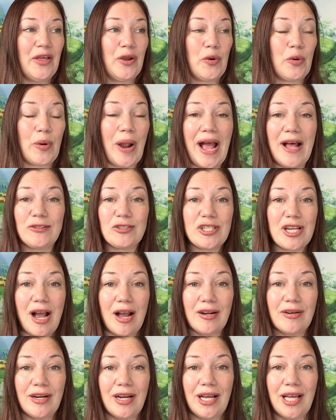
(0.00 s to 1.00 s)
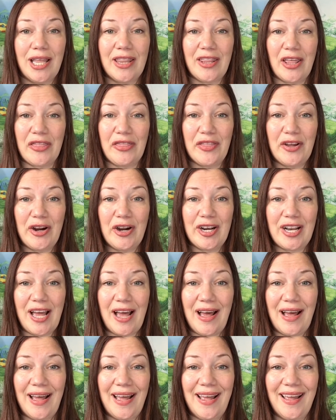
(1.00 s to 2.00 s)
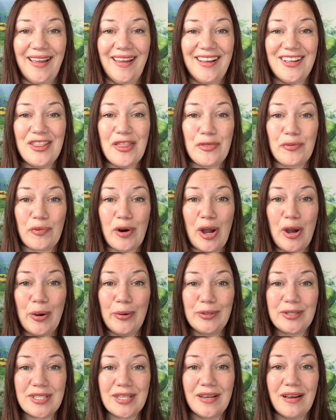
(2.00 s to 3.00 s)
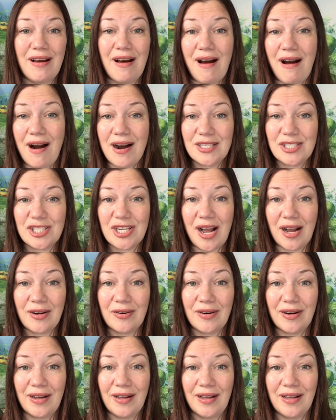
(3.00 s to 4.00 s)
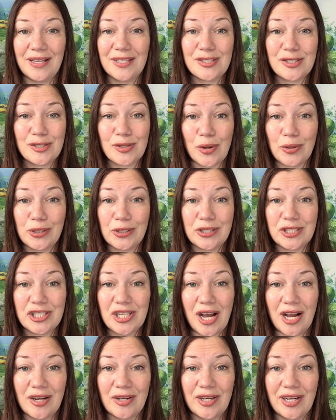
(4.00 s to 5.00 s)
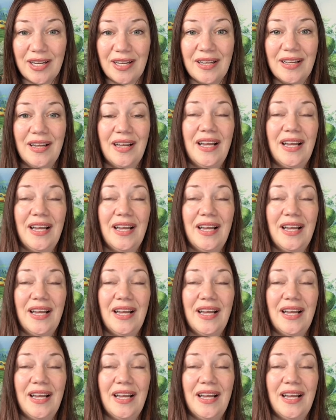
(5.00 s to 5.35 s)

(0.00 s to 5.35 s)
crown chakra, the third eye, throat, heart chakra, solar chakra,